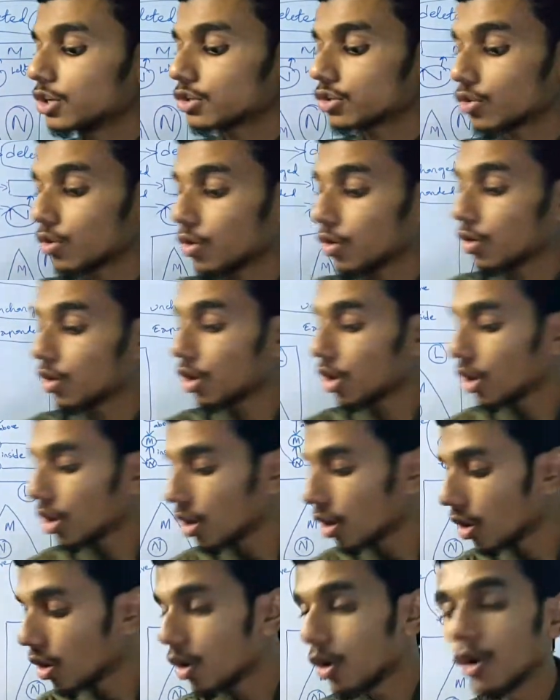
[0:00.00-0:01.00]
So
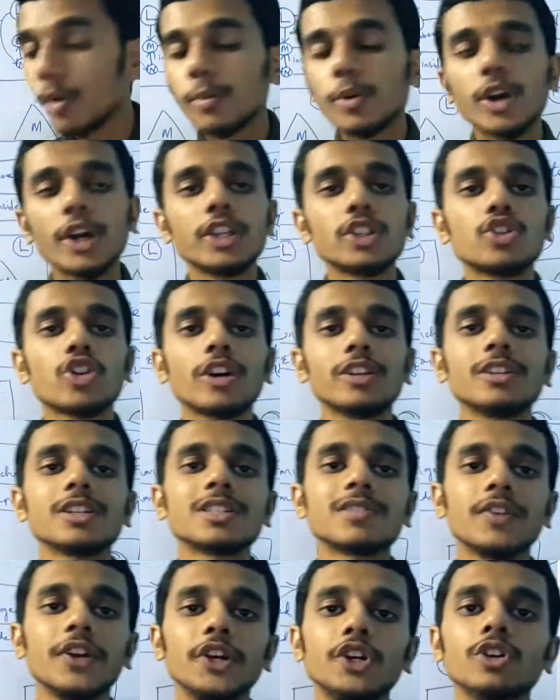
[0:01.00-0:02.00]
hope you enjoy
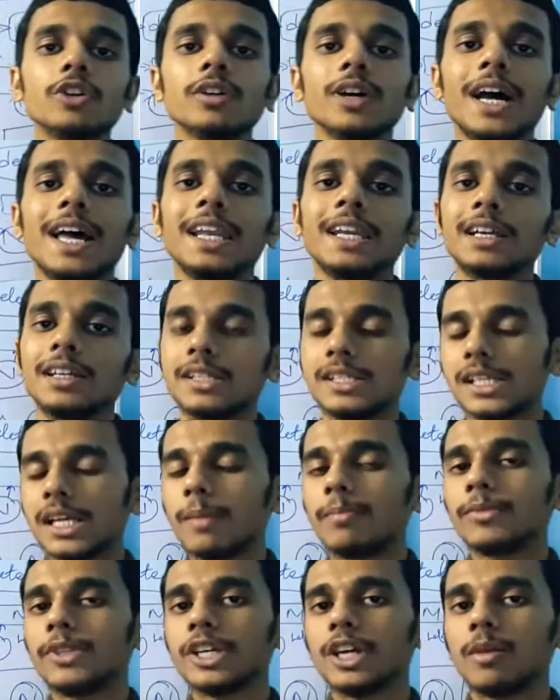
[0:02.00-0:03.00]
this video and learn
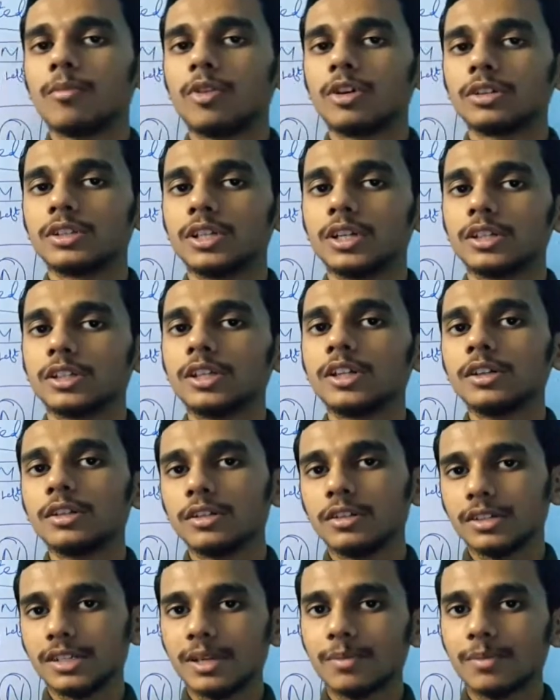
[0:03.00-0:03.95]
something about the other.